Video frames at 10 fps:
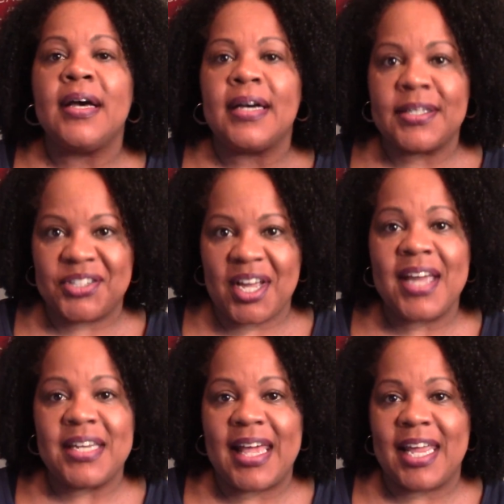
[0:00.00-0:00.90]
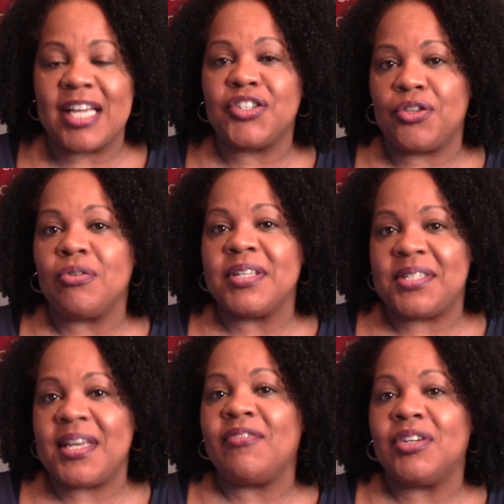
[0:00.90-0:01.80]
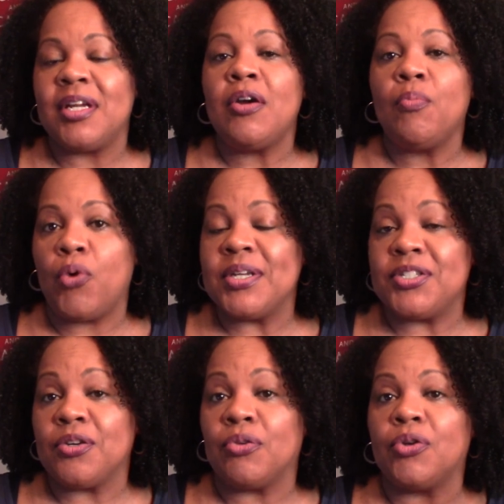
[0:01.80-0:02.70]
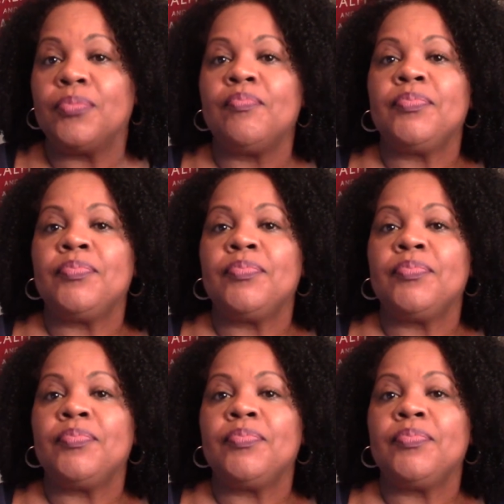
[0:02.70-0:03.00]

assign that X37.0